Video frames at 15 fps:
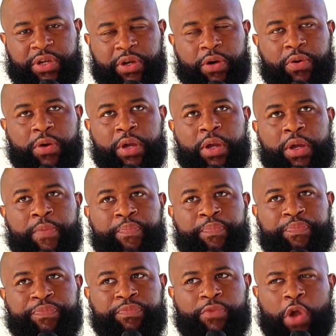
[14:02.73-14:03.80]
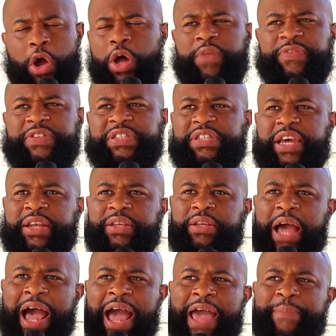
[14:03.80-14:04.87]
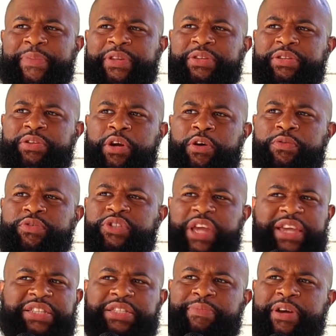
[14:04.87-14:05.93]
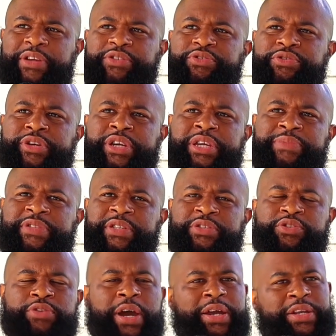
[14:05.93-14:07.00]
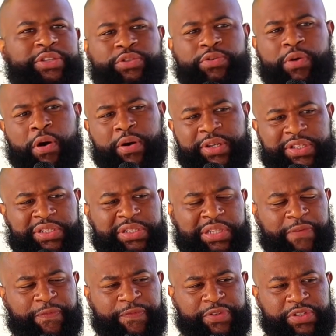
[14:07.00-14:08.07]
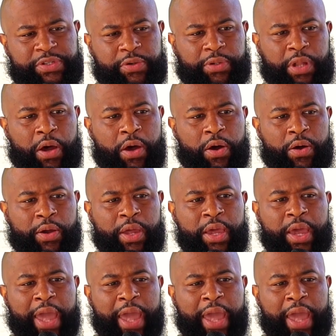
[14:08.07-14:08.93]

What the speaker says: ago, all of a sudden, I had been, you know, chasing my dreams and trying to do all this stuff for so long.